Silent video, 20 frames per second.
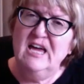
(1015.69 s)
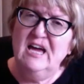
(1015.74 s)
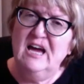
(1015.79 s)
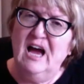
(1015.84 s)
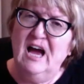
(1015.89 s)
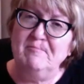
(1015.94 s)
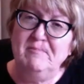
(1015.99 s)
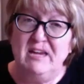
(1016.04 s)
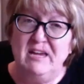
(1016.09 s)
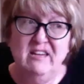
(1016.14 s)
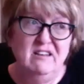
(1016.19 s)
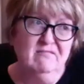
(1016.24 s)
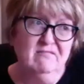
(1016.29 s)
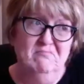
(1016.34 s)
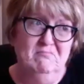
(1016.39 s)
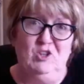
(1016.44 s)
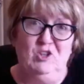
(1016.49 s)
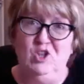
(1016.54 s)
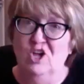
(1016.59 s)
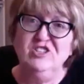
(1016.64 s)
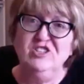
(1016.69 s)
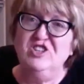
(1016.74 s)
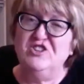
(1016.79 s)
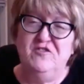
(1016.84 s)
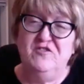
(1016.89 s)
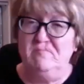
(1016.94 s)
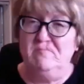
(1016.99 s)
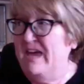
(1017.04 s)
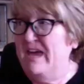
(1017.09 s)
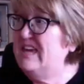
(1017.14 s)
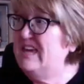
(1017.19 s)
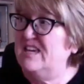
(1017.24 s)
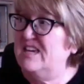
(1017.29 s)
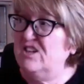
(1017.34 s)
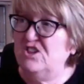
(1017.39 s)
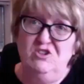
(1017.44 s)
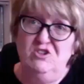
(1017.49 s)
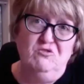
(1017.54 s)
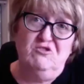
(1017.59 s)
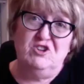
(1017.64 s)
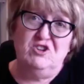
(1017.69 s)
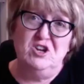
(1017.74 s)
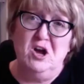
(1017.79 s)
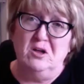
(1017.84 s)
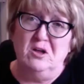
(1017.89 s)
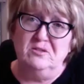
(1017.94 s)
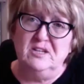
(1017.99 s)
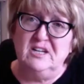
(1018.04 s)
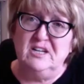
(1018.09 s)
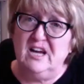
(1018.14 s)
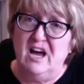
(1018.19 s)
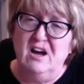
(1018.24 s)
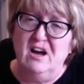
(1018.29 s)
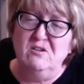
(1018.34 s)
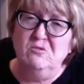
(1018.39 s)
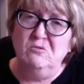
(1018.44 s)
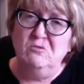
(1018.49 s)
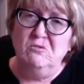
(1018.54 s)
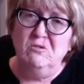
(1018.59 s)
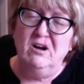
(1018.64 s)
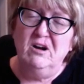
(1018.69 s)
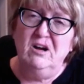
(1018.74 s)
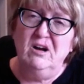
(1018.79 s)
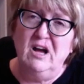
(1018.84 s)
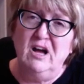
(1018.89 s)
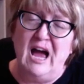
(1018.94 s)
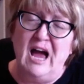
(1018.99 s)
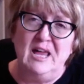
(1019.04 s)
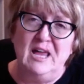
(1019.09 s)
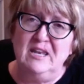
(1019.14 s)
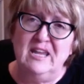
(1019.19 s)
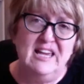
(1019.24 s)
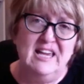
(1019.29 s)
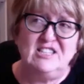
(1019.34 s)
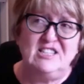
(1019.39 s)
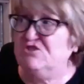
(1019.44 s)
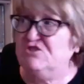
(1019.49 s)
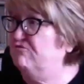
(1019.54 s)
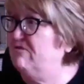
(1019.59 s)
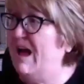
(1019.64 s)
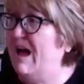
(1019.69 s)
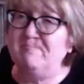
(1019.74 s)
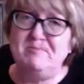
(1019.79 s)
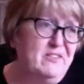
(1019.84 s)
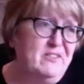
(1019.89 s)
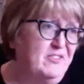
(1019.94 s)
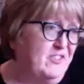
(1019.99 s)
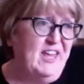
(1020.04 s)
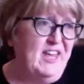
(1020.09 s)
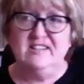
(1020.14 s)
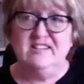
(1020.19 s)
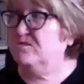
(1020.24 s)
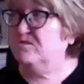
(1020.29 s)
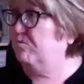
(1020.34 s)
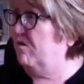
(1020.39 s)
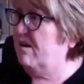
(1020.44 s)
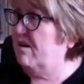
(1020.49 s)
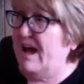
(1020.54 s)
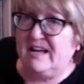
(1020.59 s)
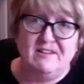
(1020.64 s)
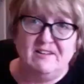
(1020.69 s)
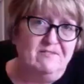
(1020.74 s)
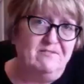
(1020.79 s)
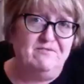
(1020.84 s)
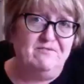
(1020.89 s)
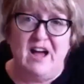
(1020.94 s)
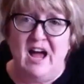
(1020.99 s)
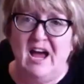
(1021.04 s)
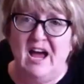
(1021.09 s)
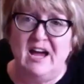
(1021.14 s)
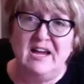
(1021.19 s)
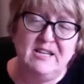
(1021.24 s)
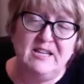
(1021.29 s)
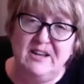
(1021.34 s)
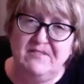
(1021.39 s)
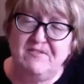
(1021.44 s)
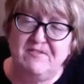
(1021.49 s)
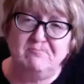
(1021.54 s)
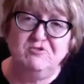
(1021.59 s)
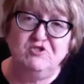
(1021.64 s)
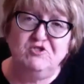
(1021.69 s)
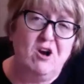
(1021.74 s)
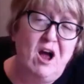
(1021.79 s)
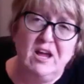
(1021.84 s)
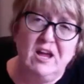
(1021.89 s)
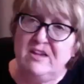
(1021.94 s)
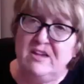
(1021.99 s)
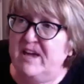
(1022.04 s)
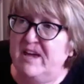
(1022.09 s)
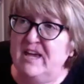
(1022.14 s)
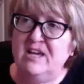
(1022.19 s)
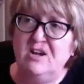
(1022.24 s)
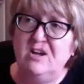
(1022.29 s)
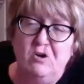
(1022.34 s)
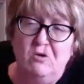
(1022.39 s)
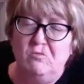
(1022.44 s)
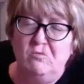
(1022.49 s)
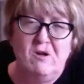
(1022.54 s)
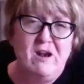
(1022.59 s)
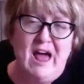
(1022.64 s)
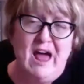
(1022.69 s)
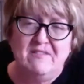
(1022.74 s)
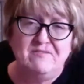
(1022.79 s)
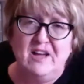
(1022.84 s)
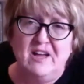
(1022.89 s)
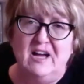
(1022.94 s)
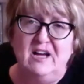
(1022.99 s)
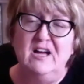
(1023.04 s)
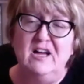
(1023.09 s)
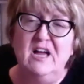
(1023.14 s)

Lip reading: I mean, lunch for me is usually on the go, and it's grabbing things where I can find if I'm driving or whatever.